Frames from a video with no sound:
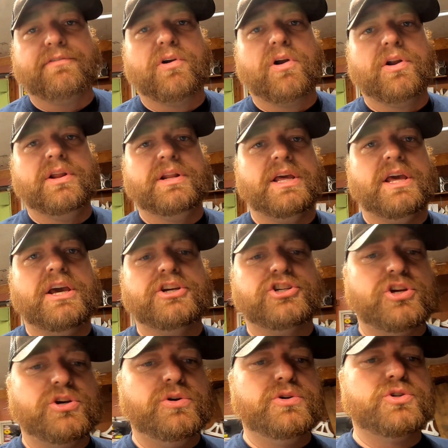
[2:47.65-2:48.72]
to run into
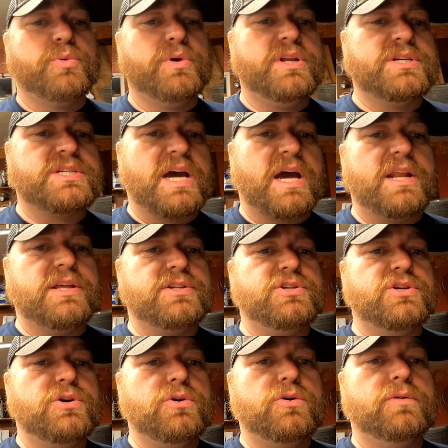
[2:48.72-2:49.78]
issues, we decided
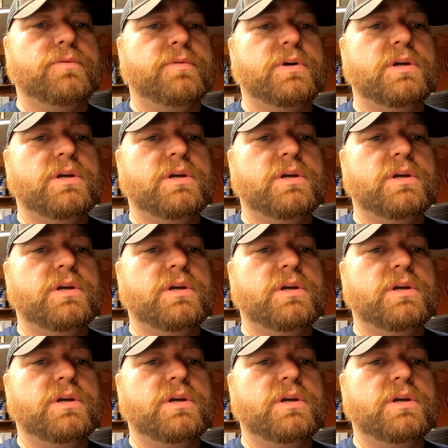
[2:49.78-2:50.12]
to